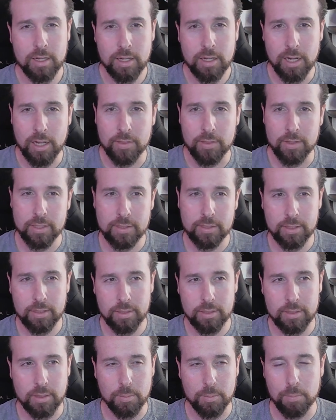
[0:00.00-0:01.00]
And this
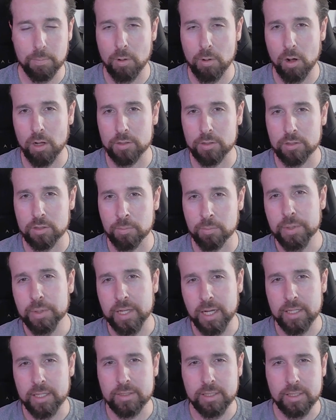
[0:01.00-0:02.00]
is awesome
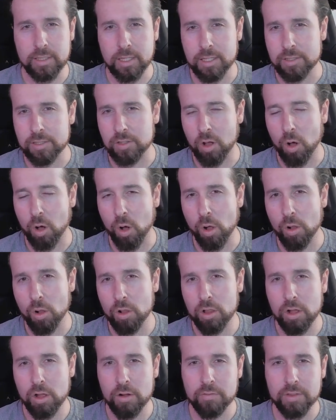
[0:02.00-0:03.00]
because it does
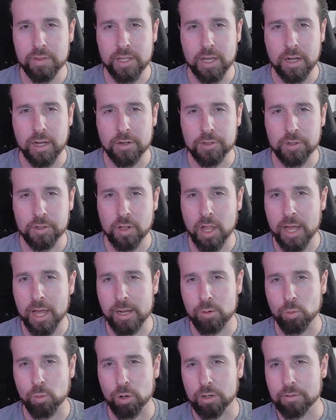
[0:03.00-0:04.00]
all of the
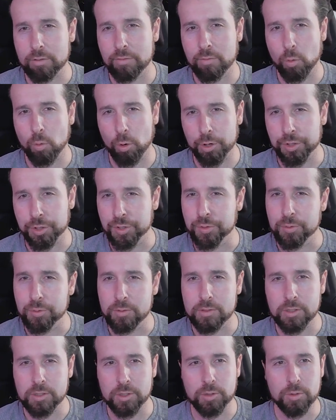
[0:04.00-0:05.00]
underlying work for you
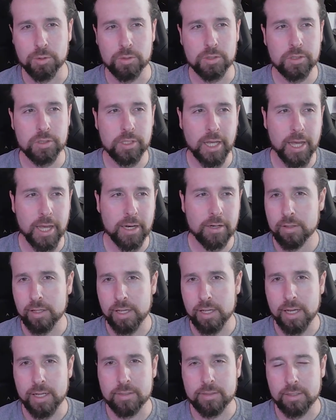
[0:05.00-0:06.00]
to set
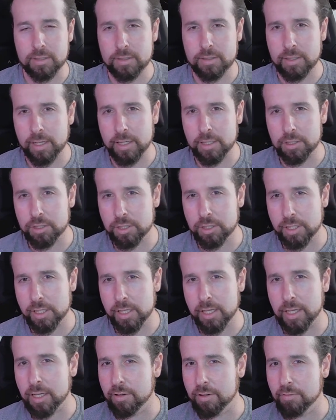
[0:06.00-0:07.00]
the
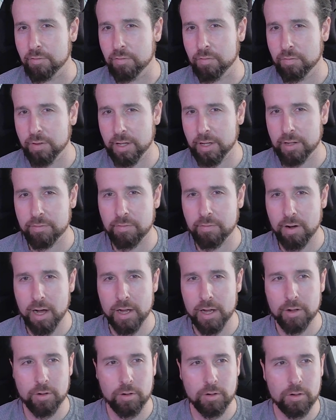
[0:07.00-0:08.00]
SSHD config
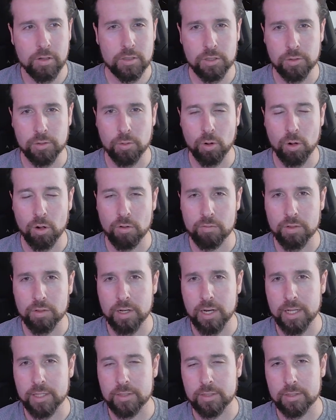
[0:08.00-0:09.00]
file to all of the
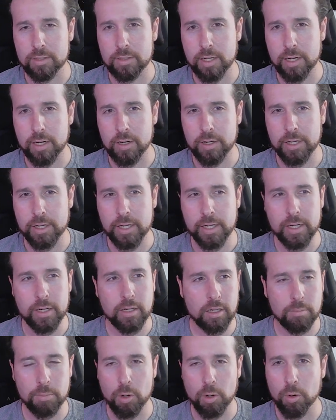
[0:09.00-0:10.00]
necessary
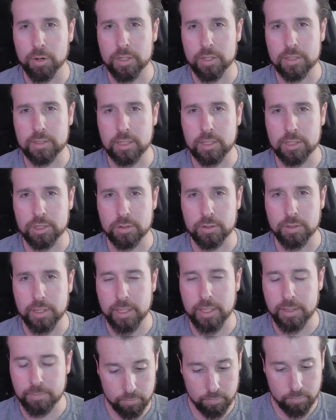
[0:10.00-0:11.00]
components that you need.